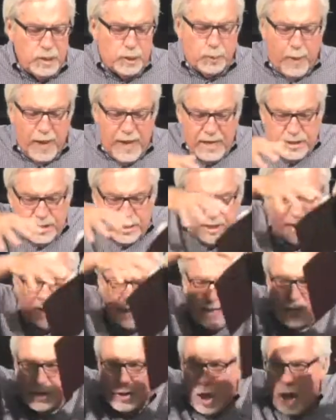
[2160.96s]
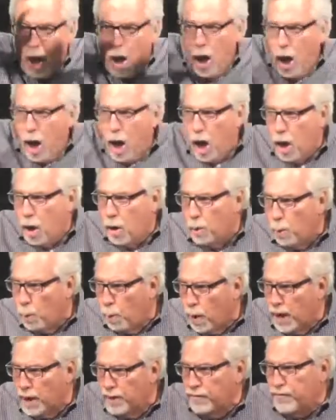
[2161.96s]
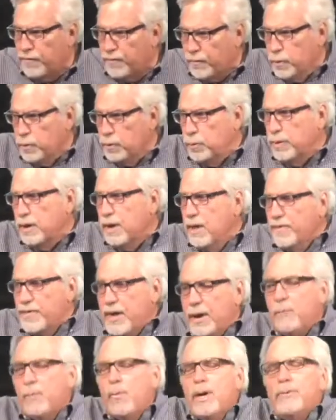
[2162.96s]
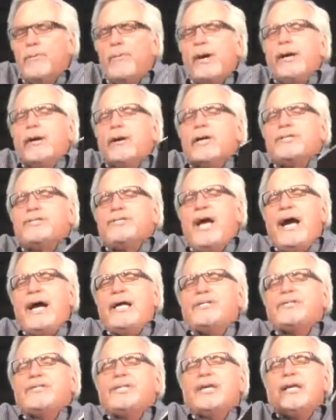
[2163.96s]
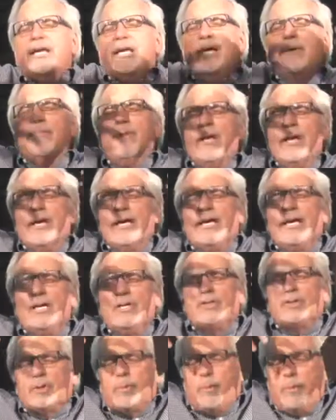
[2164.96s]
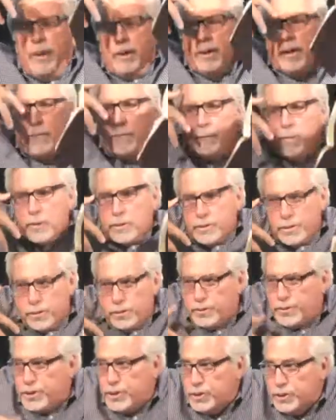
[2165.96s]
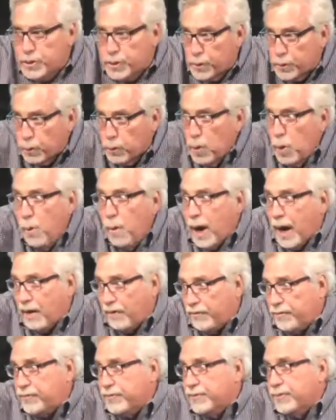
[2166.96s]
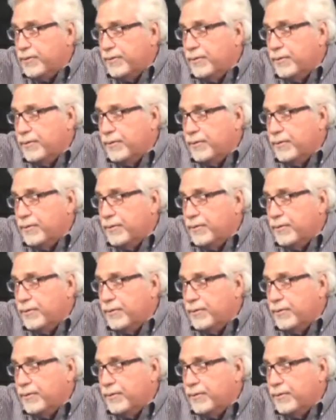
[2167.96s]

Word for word: patience is all one fruit that when we are attached to Him, His Spirit produces through us.